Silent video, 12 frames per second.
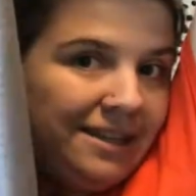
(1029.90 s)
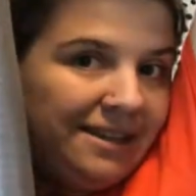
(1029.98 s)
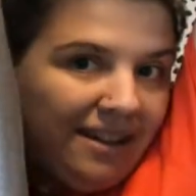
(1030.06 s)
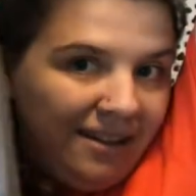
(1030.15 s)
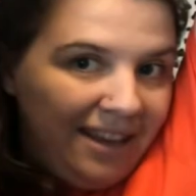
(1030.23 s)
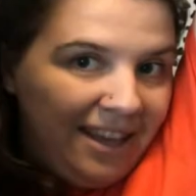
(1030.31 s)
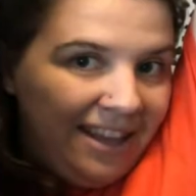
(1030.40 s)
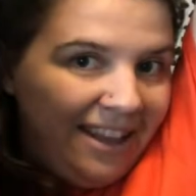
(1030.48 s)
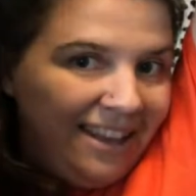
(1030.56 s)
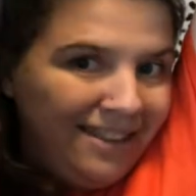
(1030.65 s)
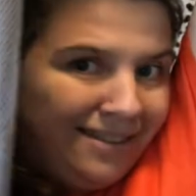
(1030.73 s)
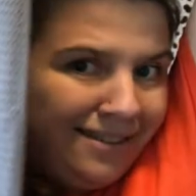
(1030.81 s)
delicate
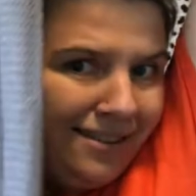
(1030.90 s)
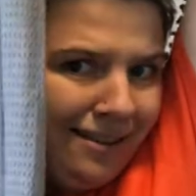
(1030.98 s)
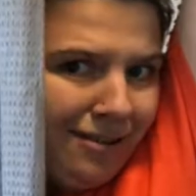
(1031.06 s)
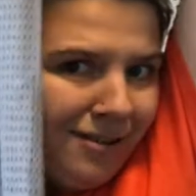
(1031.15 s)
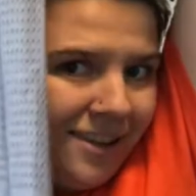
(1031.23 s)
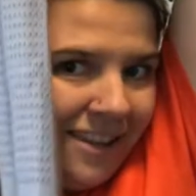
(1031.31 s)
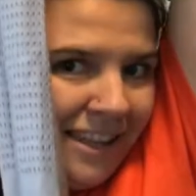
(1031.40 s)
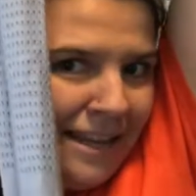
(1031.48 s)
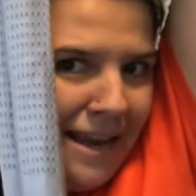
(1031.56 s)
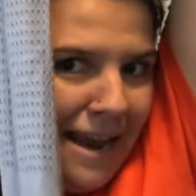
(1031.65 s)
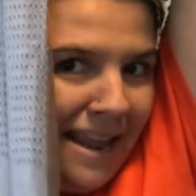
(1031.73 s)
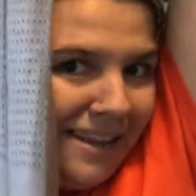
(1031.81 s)
like silk
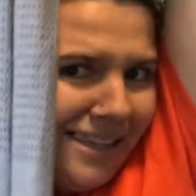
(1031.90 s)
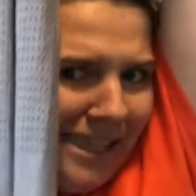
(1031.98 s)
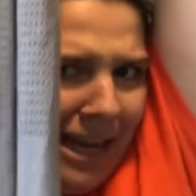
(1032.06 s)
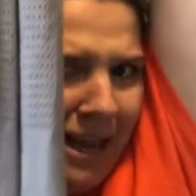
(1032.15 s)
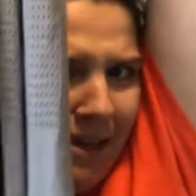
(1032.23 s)
knit